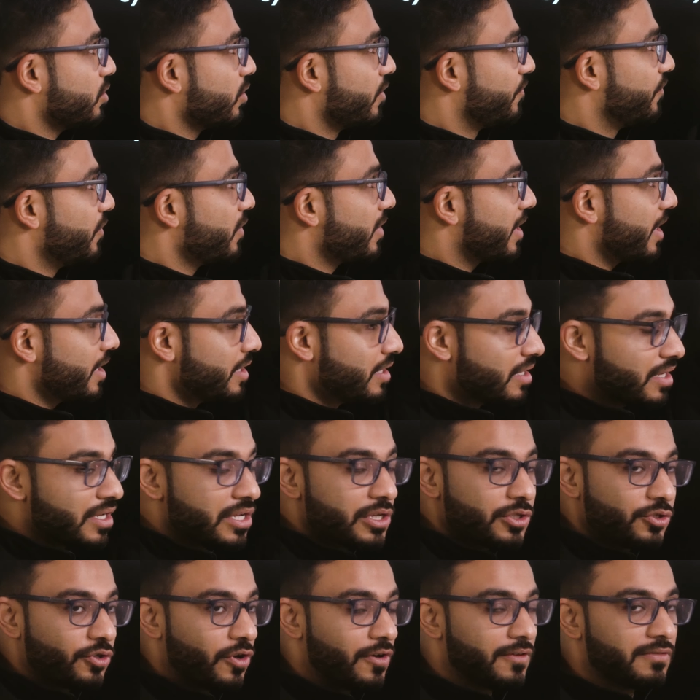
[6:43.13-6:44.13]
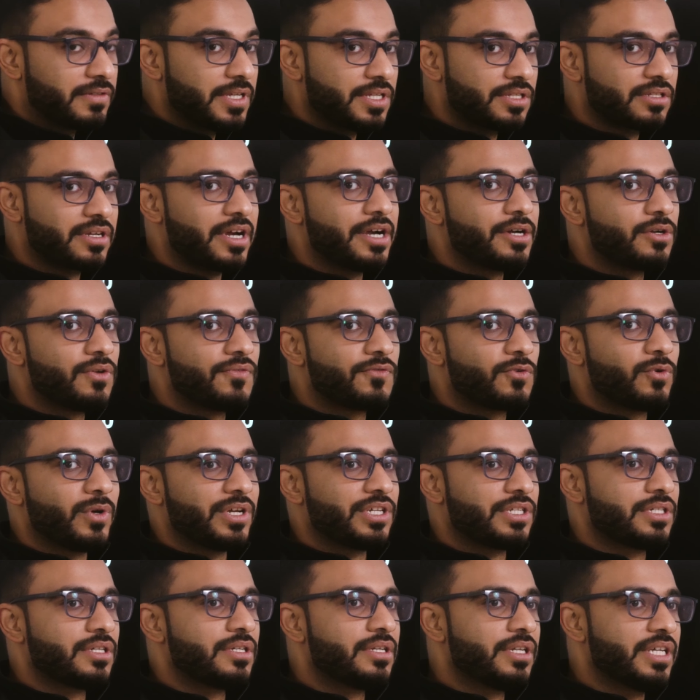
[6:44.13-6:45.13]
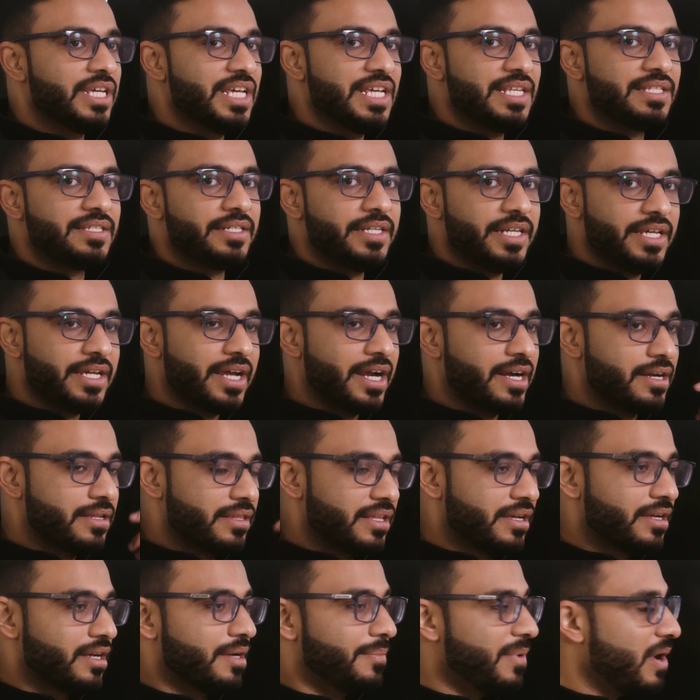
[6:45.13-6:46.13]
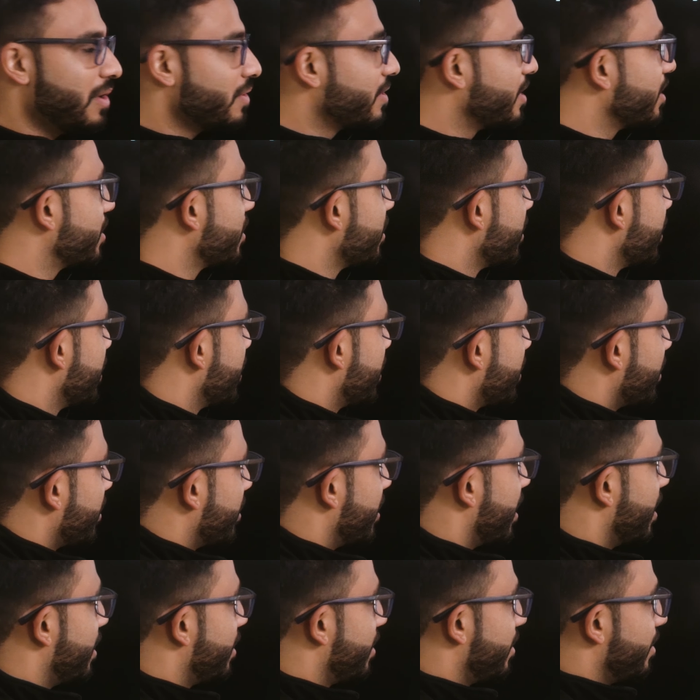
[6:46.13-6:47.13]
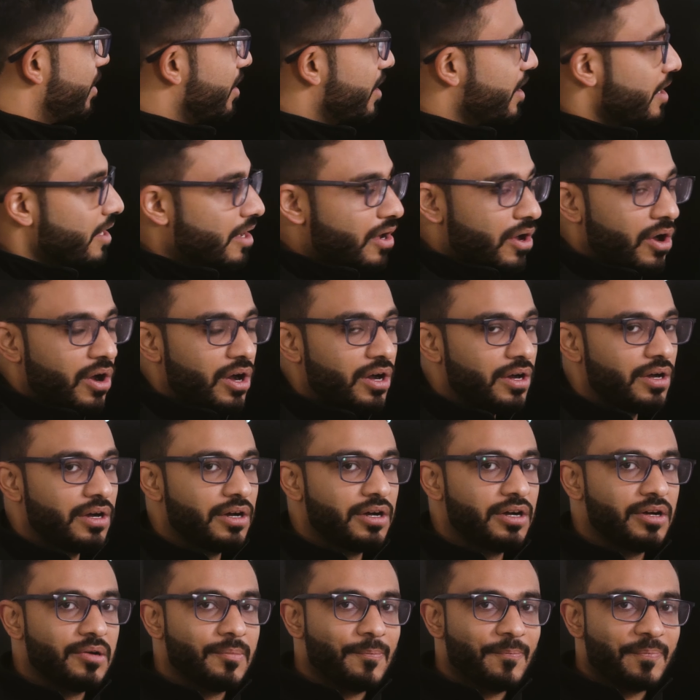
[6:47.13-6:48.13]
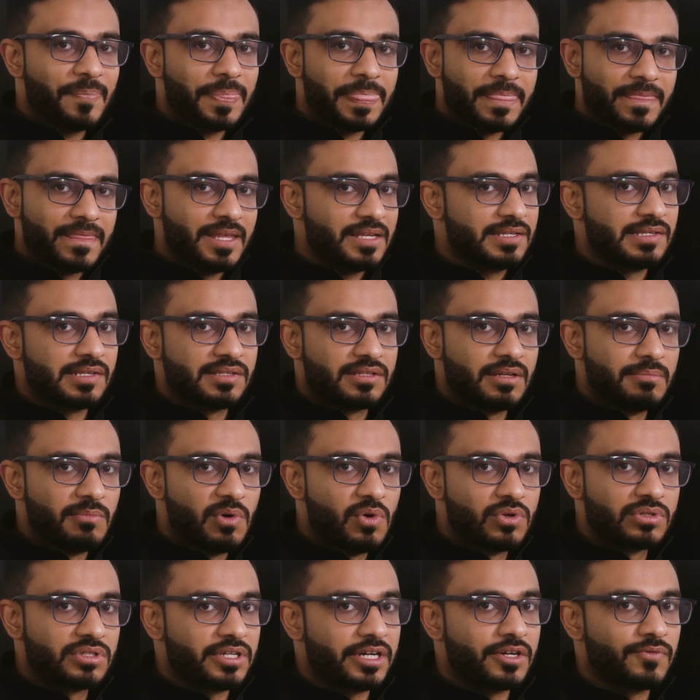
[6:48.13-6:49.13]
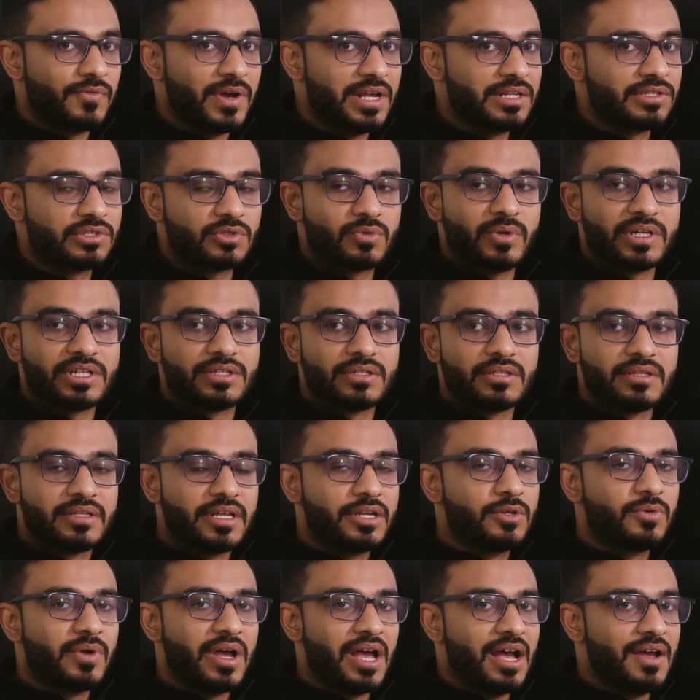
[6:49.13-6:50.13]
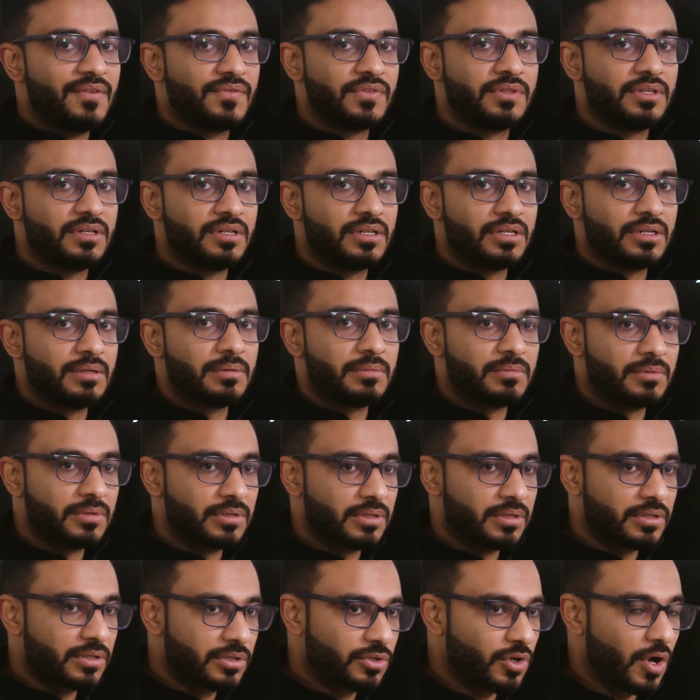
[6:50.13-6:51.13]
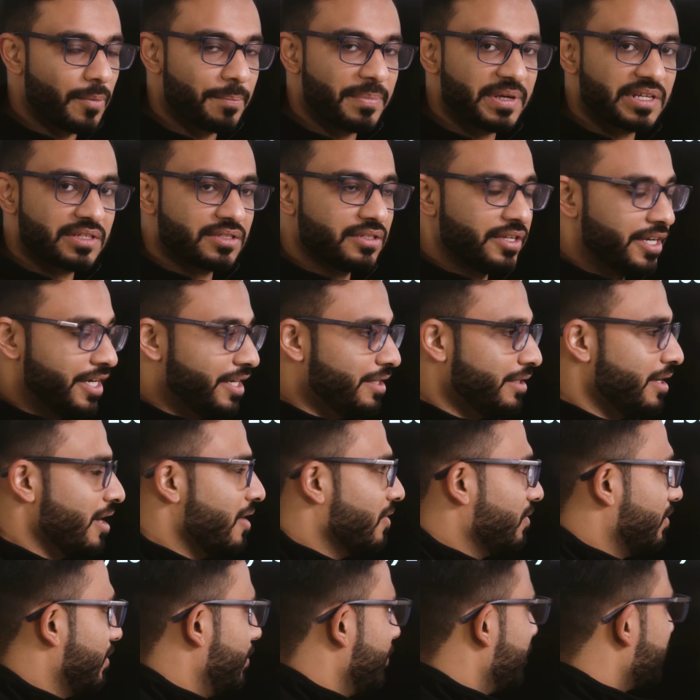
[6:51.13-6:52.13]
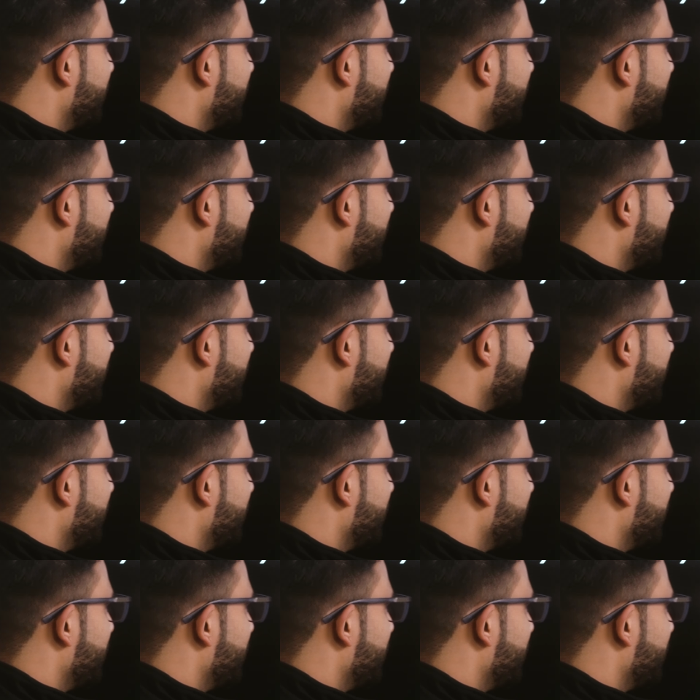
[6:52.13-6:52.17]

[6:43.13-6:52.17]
So if you can solve this kind of question easily and think about it, then this is the most advanced question. Then you have the topics nailed down.